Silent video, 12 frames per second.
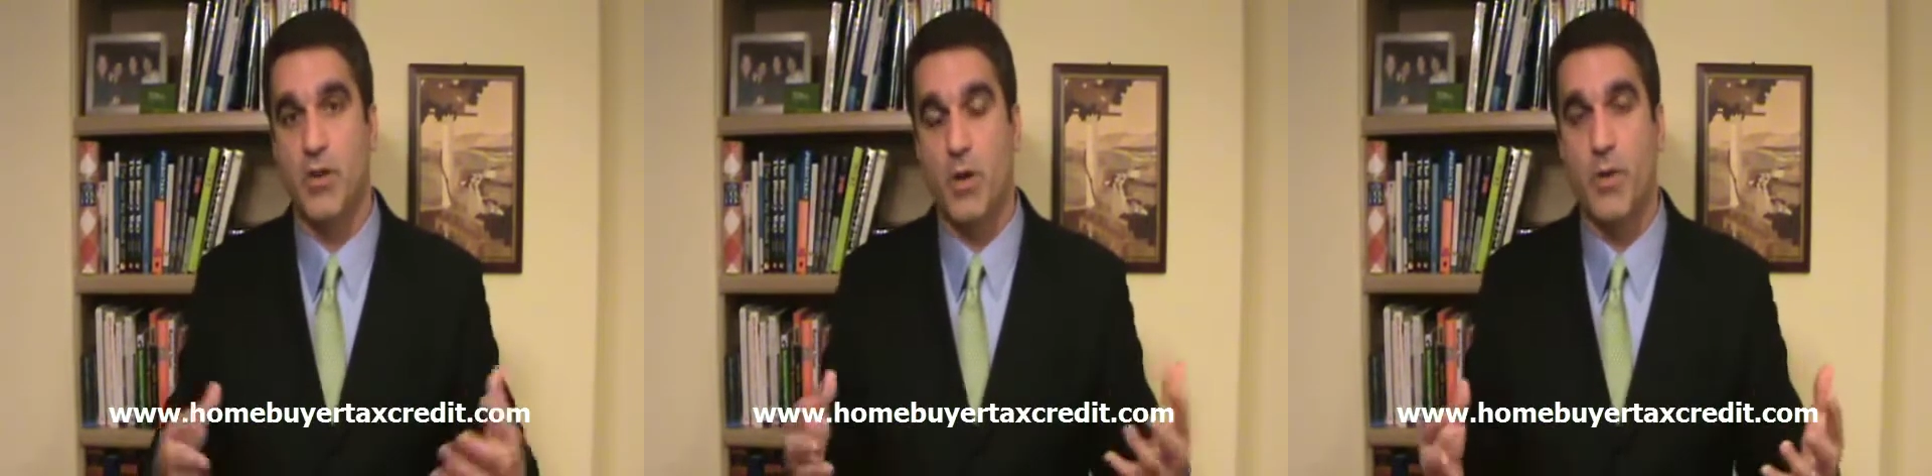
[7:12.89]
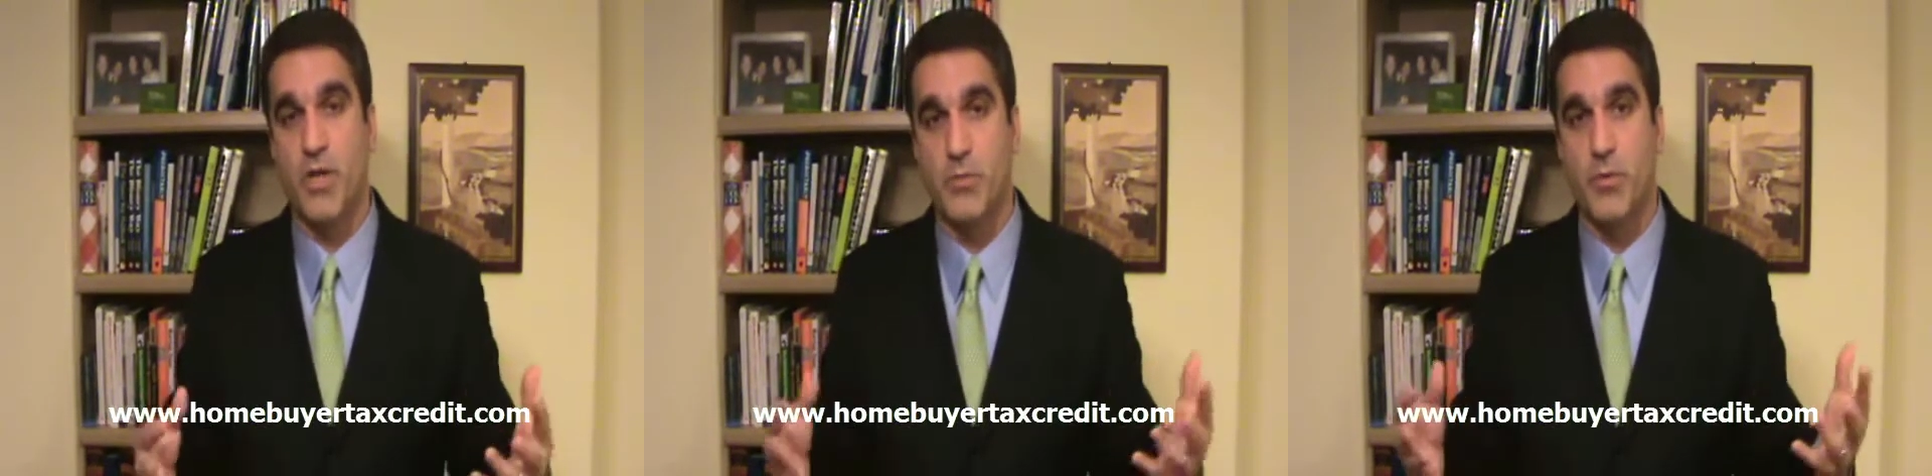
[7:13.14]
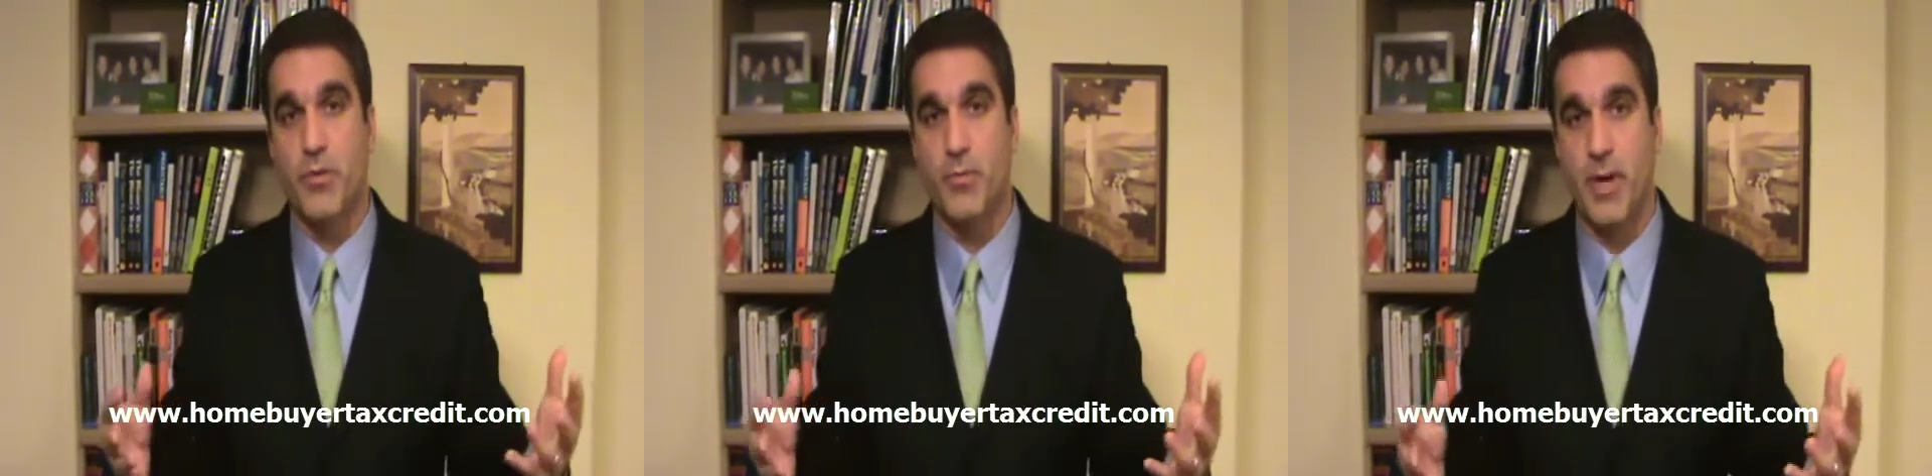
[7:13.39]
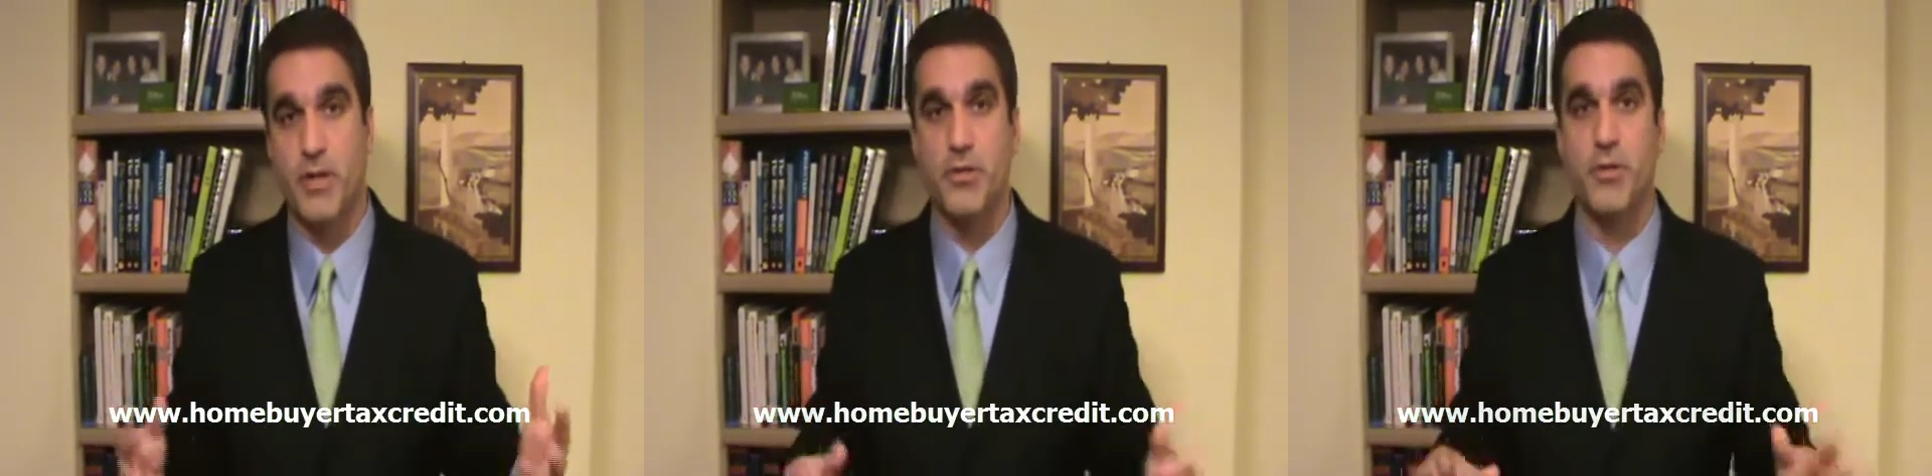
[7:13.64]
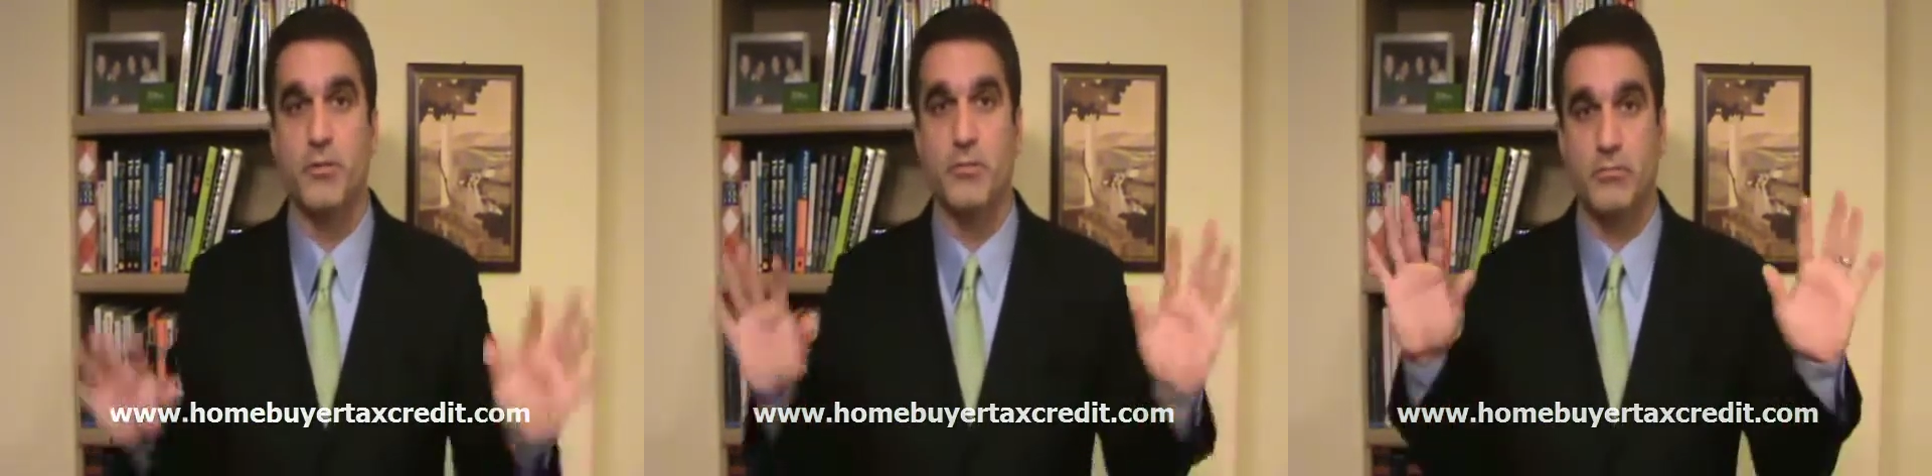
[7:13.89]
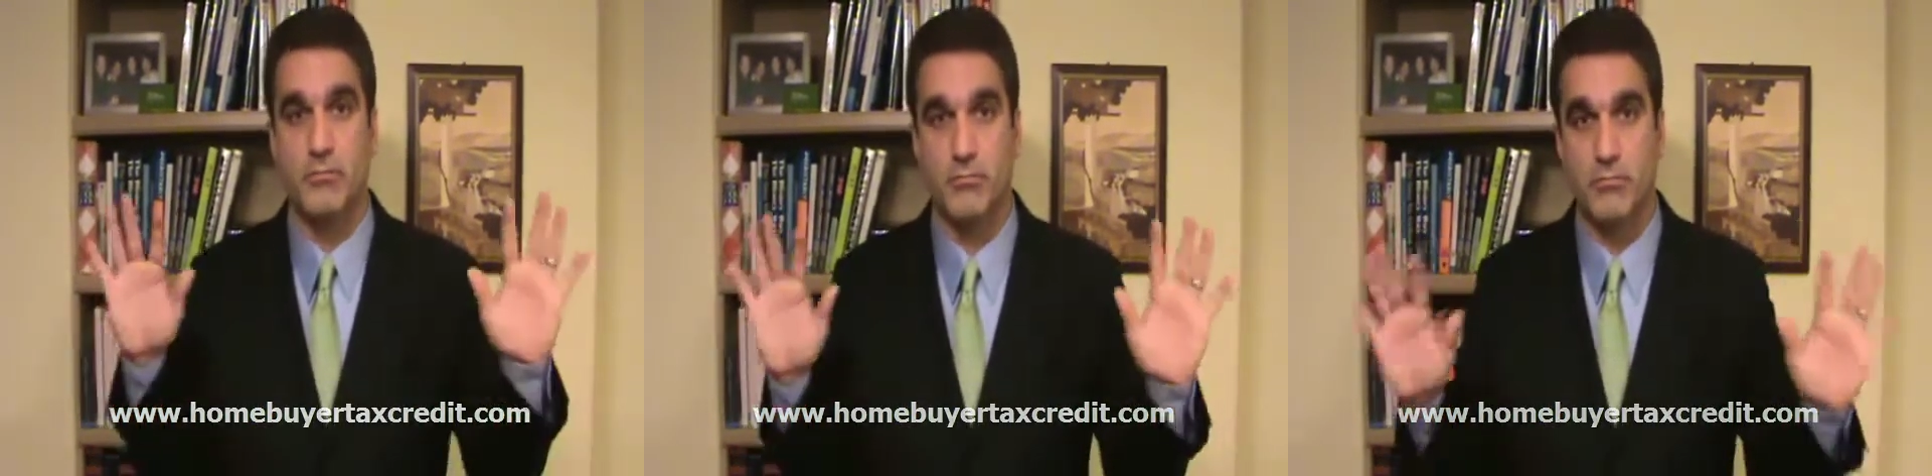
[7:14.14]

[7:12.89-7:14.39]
always, we remind you,